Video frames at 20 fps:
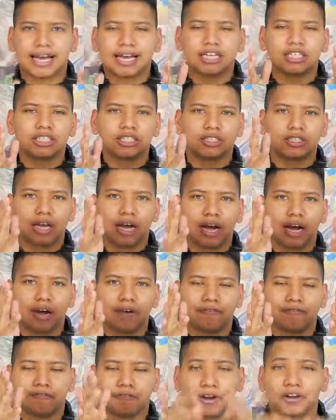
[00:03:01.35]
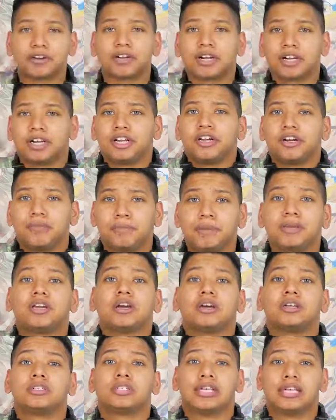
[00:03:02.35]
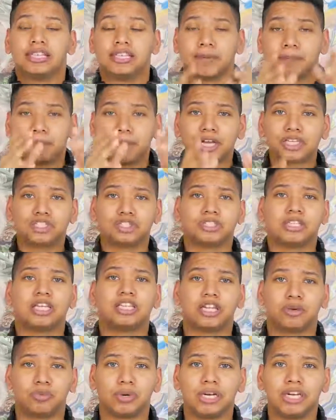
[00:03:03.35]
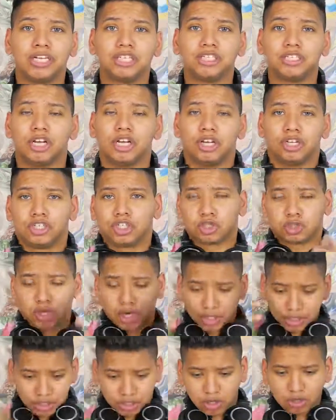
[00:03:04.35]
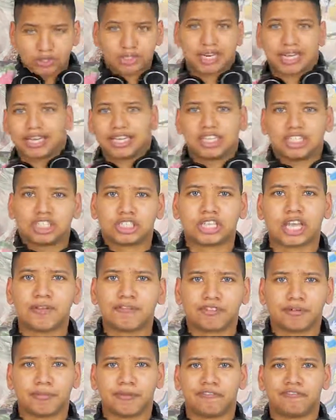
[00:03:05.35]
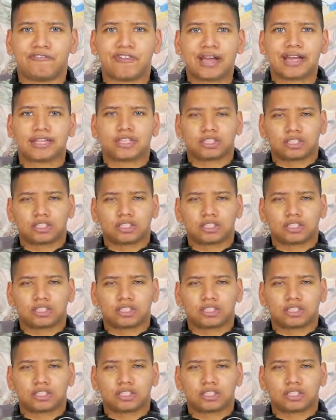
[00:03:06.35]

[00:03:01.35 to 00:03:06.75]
that is very clear because in the picture that they released, Trunks looks like he just came from a fight.